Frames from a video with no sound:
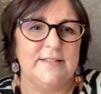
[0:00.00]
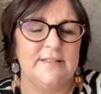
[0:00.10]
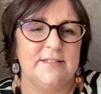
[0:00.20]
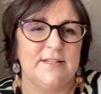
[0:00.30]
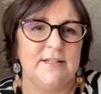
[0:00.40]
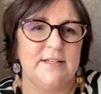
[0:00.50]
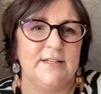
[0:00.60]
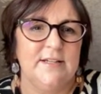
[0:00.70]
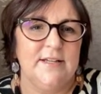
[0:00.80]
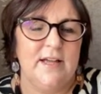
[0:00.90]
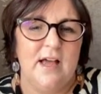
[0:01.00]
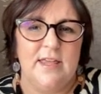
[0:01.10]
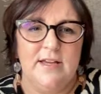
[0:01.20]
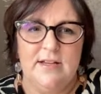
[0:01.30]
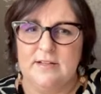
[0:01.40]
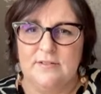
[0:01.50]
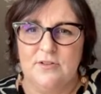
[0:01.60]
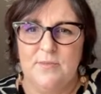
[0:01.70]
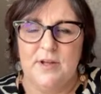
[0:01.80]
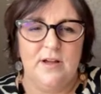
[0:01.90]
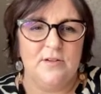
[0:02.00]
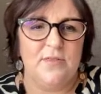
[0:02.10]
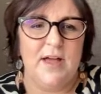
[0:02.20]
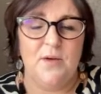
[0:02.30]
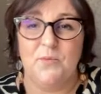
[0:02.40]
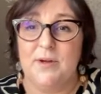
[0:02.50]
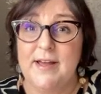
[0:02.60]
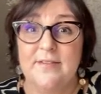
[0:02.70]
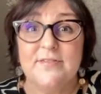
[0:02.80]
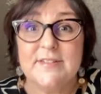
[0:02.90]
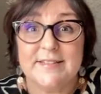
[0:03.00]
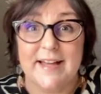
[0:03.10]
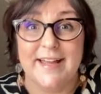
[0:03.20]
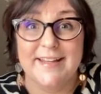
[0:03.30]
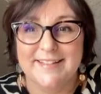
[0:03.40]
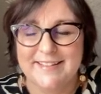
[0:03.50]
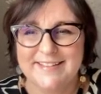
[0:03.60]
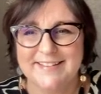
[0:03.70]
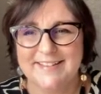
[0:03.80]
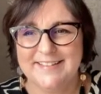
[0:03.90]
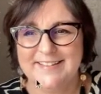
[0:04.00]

And yeah, I've got my eye on that one, I have to say.